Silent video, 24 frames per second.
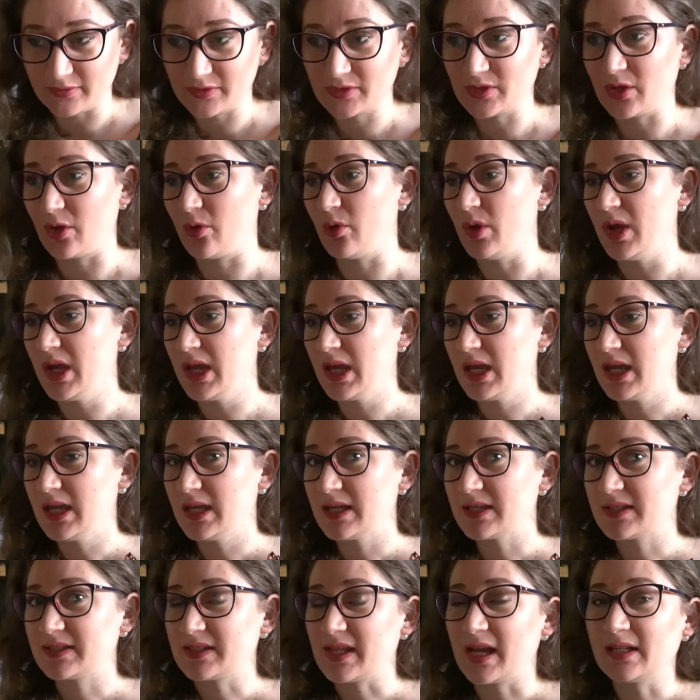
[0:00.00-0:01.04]
So,
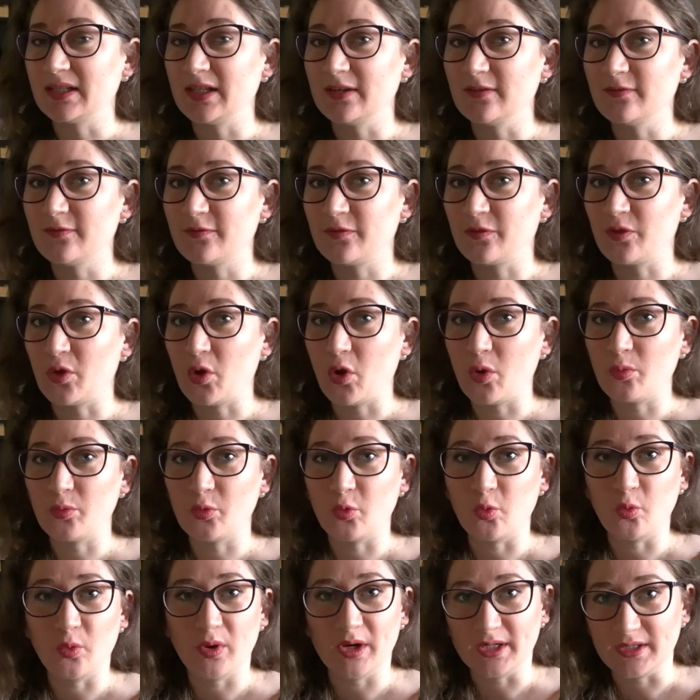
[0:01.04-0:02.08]
starting
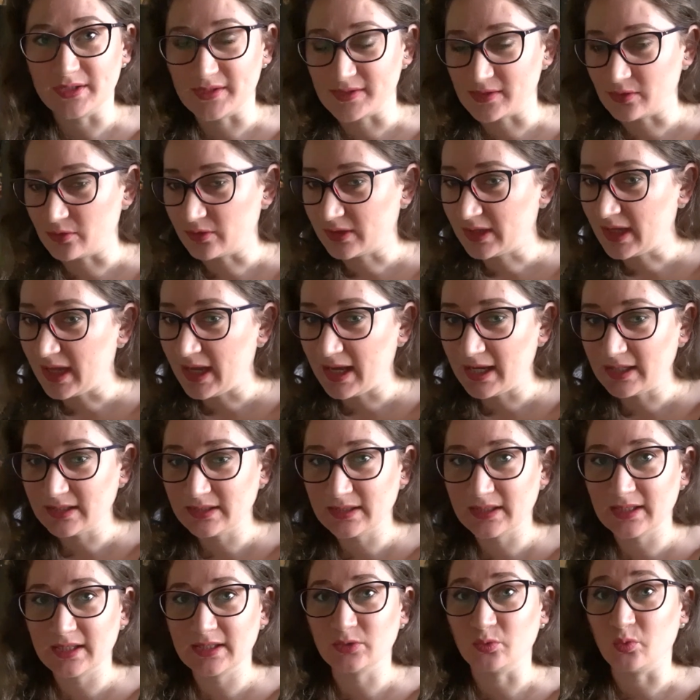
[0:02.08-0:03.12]
from where it is
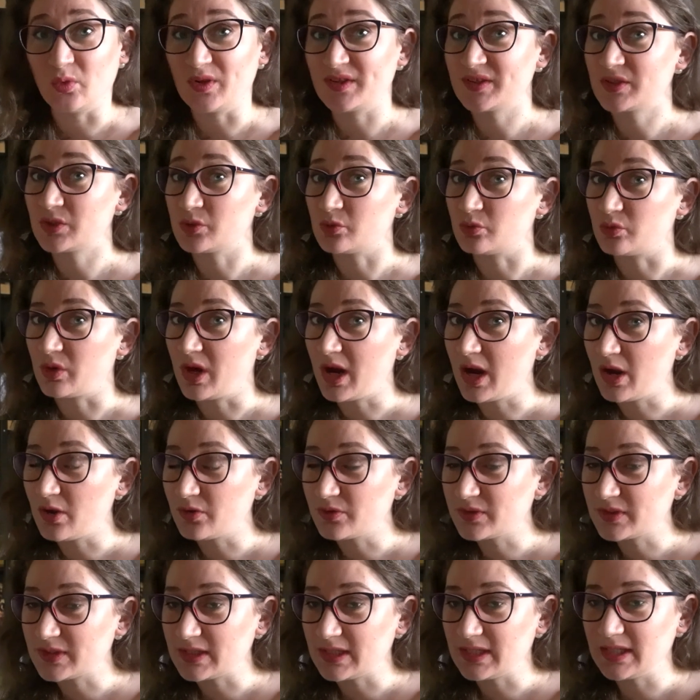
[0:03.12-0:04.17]
located, what
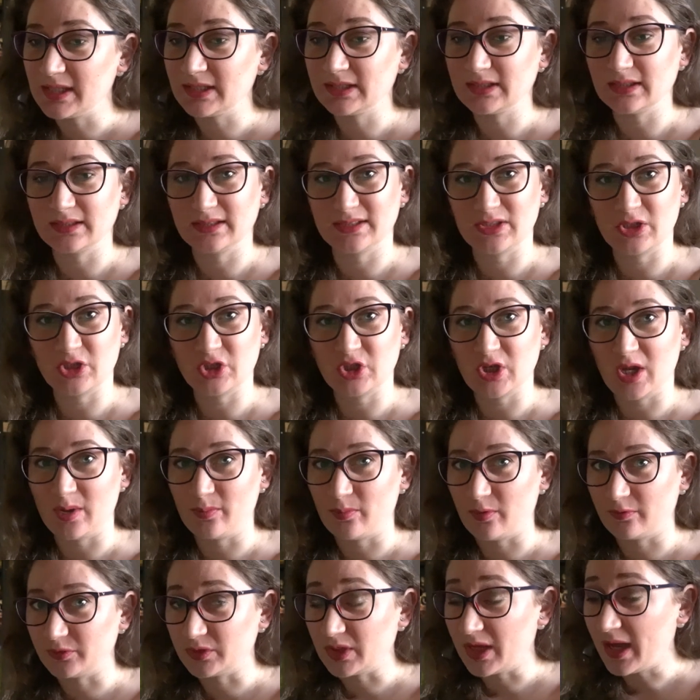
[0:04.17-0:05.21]
surrounds it, the shape
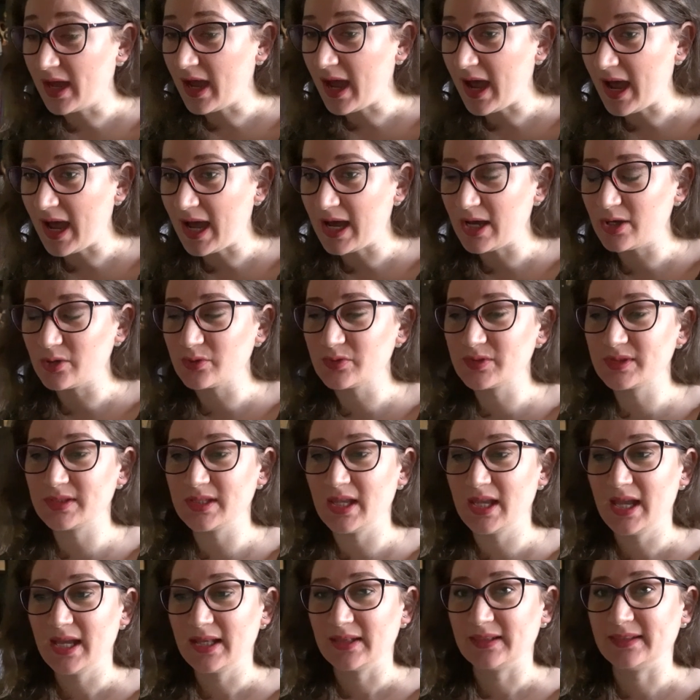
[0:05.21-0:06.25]
of the house,
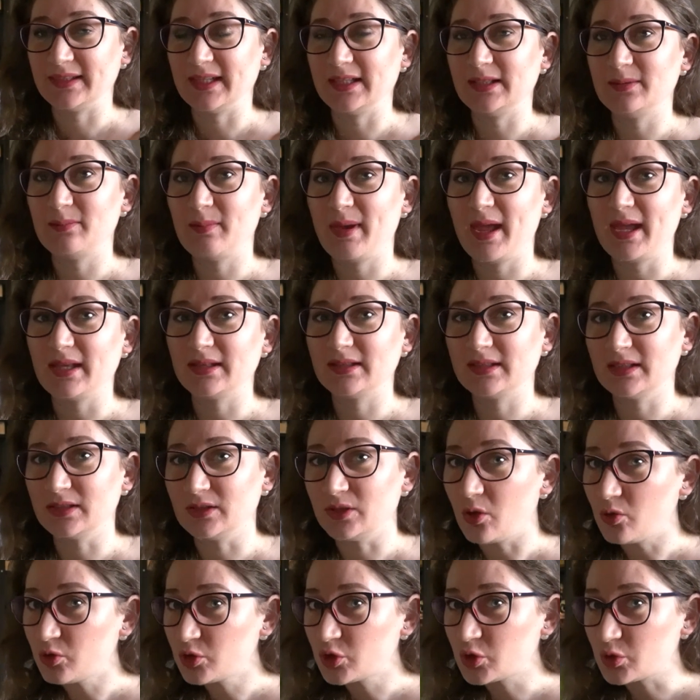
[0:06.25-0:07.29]
then make the
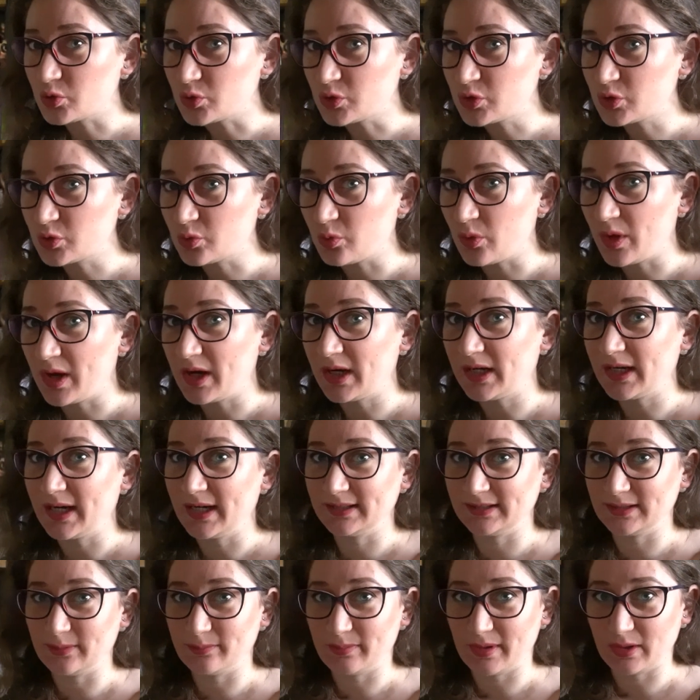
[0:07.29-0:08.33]
Lo Shu square
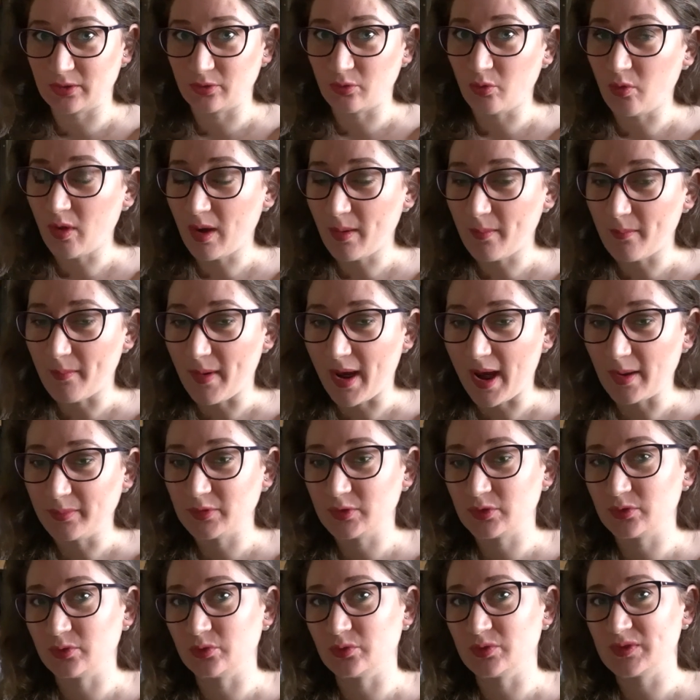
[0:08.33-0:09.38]
and the Bagua map
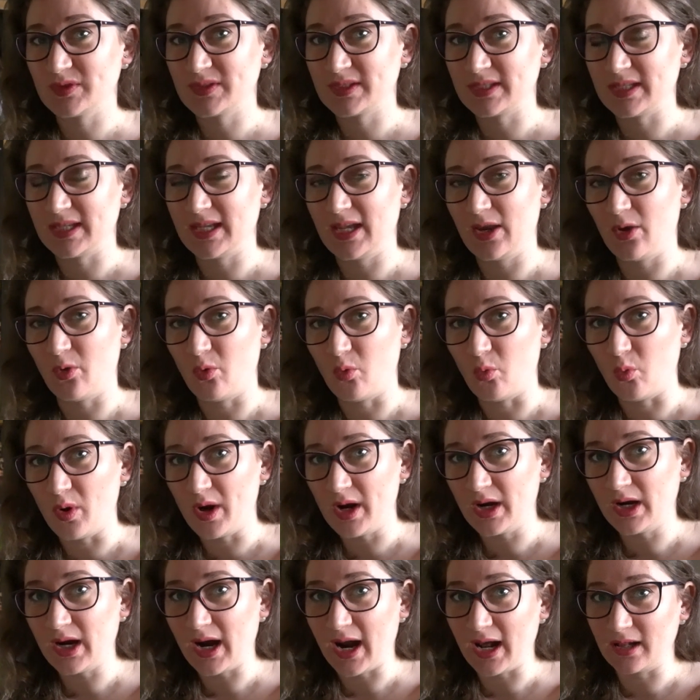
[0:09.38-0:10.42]
to see
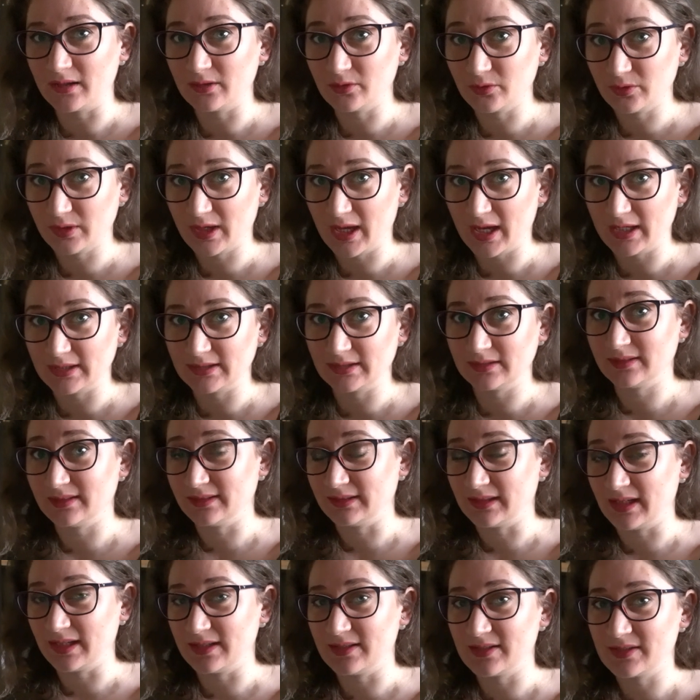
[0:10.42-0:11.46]
where are located the
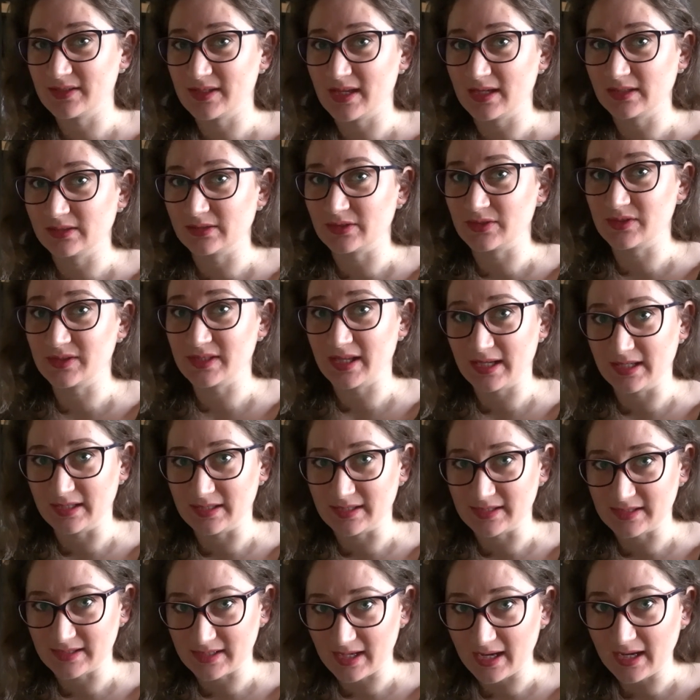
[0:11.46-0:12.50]
9 sectors
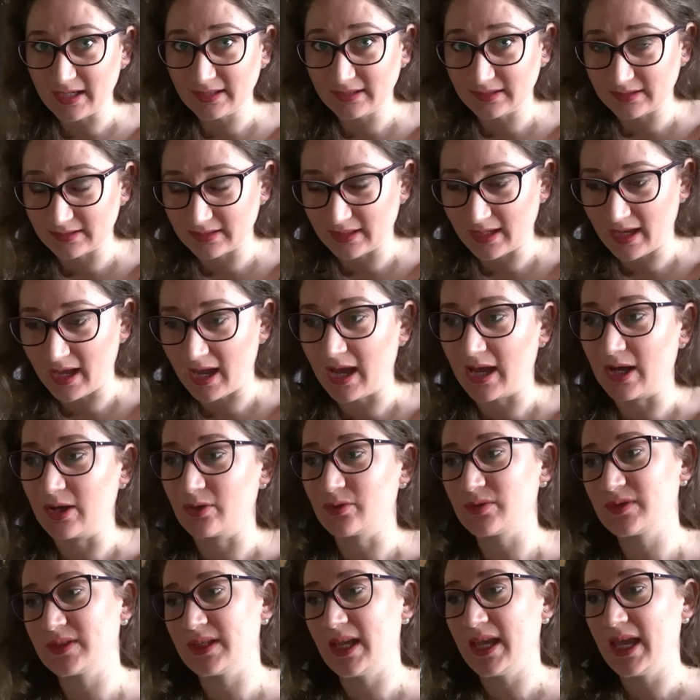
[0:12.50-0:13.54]
inside the
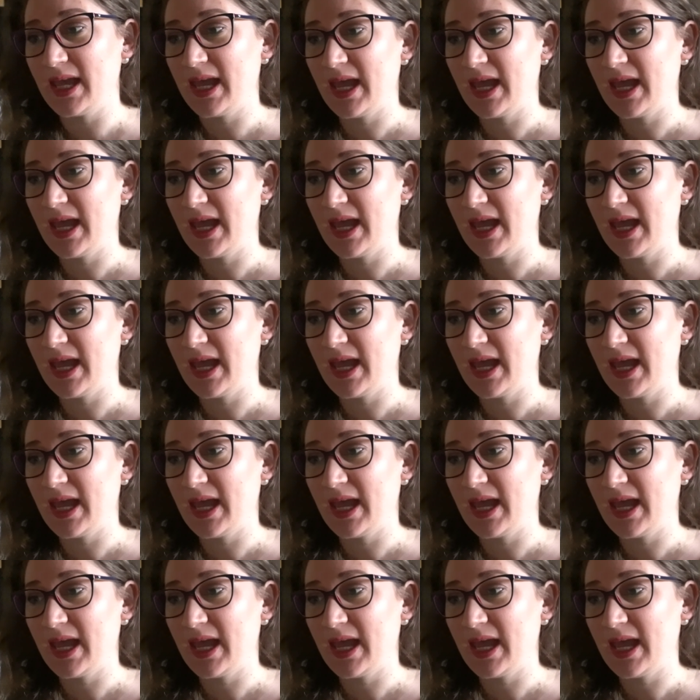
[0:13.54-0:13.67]
house,